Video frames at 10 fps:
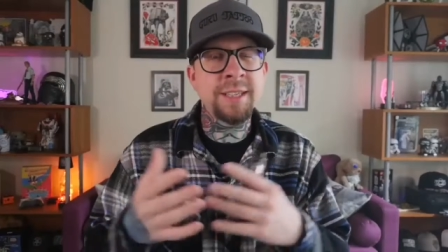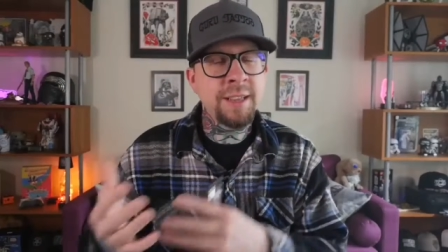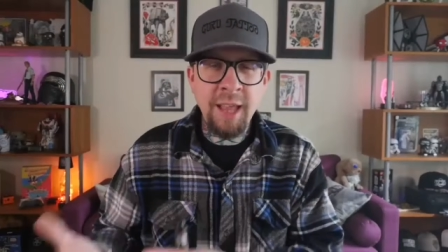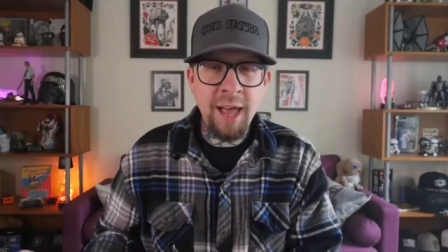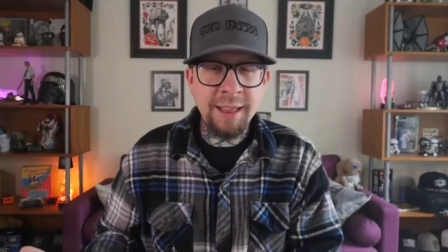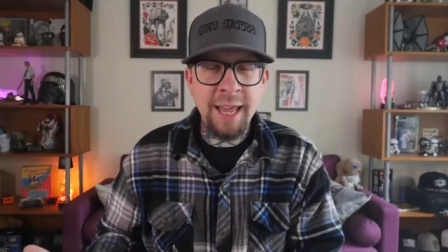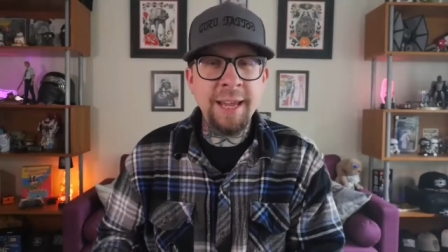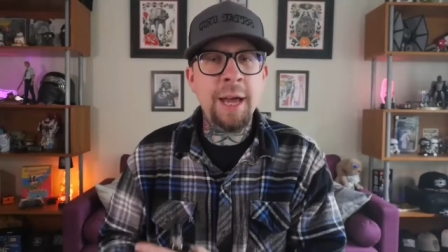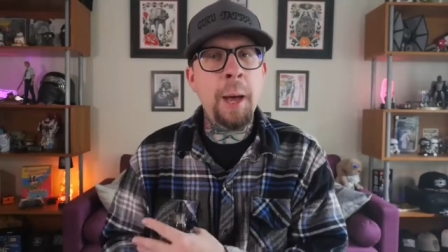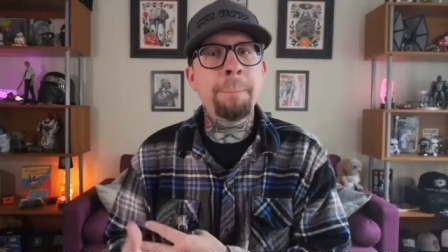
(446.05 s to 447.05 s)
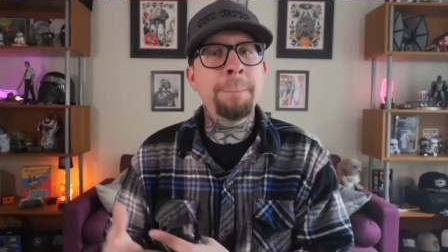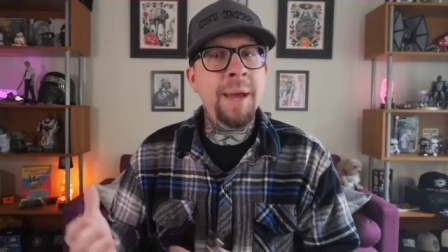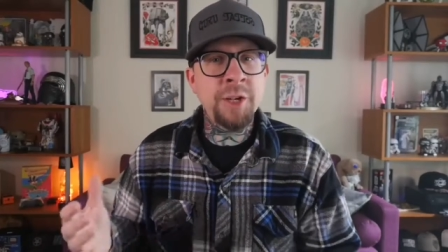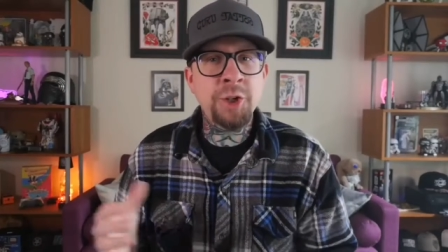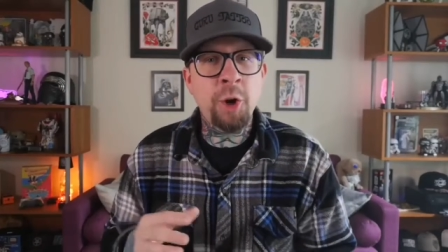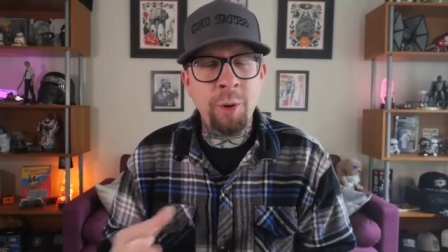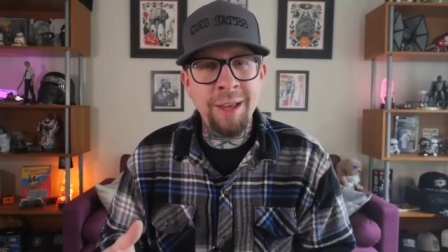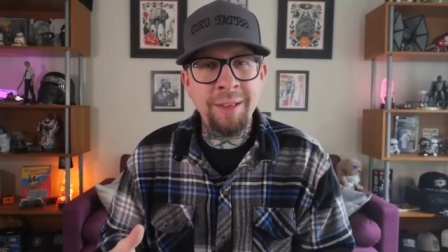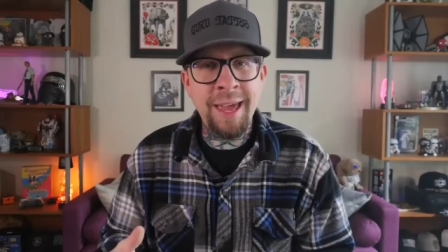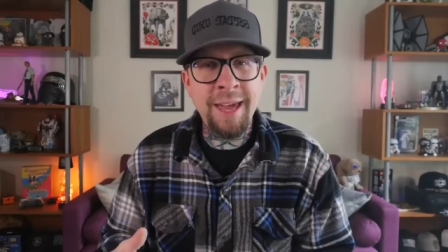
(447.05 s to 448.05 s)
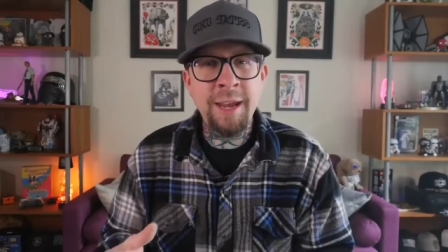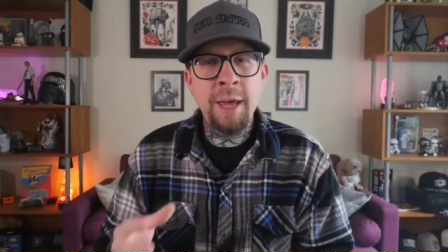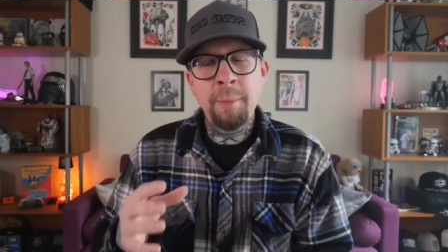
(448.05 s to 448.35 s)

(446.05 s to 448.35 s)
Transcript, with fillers: it's a lot like a mesh coil head,